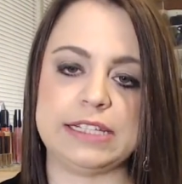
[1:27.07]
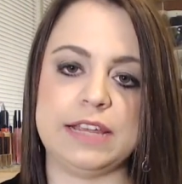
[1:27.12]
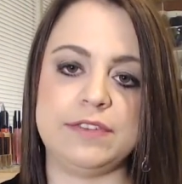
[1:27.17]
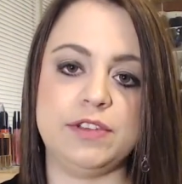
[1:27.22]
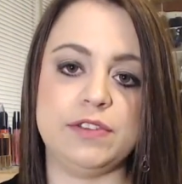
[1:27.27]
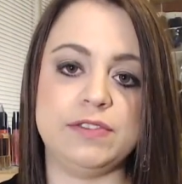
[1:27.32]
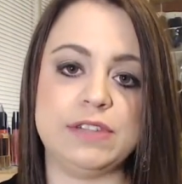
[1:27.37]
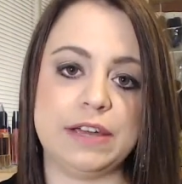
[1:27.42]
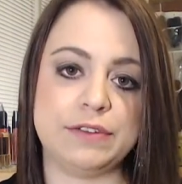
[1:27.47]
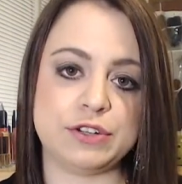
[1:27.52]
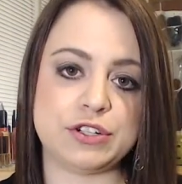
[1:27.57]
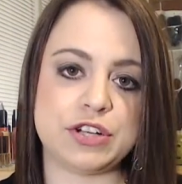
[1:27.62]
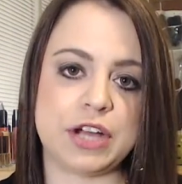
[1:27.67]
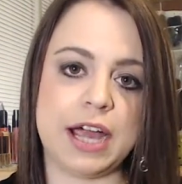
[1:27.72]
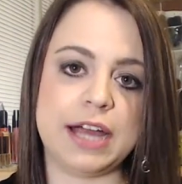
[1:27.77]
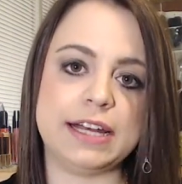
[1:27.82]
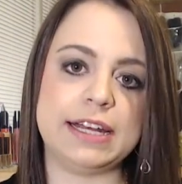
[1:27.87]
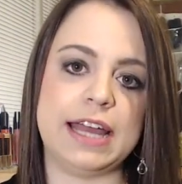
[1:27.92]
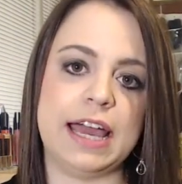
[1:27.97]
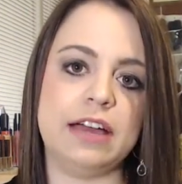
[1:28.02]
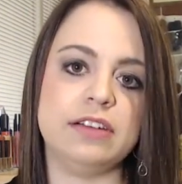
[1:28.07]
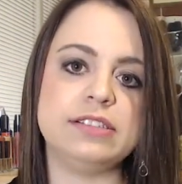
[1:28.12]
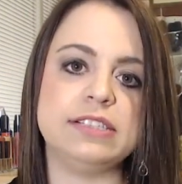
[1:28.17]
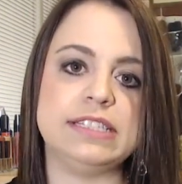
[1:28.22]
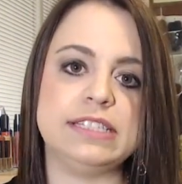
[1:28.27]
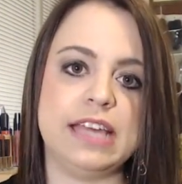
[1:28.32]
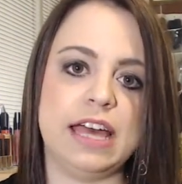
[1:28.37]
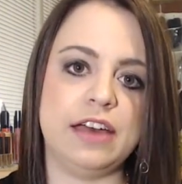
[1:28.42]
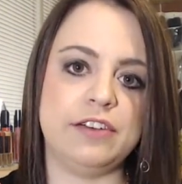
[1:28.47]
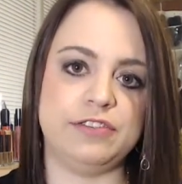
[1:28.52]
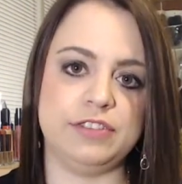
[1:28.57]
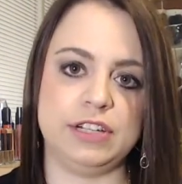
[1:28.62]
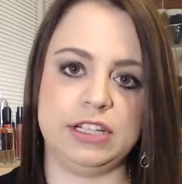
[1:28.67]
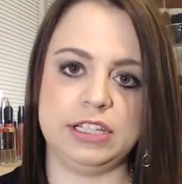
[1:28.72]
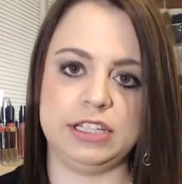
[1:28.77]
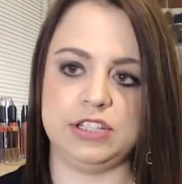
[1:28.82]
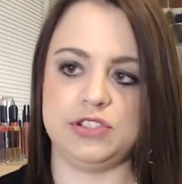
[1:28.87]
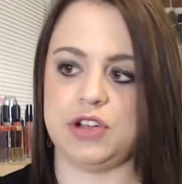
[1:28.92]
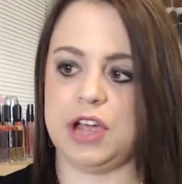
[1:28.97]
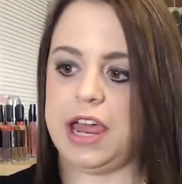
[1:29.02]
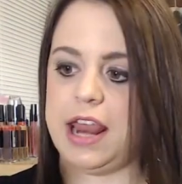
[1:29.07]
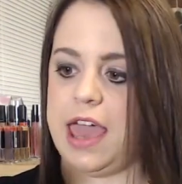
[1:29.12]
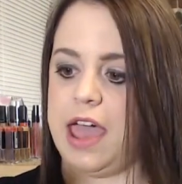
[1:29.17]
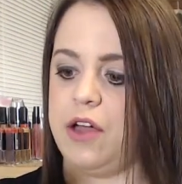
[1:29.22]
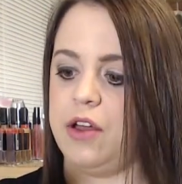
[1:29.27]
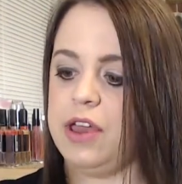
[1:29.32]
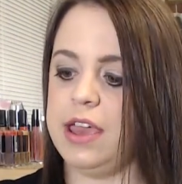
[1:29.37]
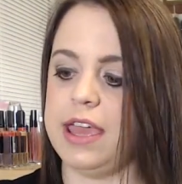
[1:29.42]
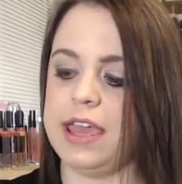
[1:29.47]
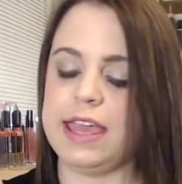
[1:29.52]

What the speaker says: If you've never tried it out, definitely try it out.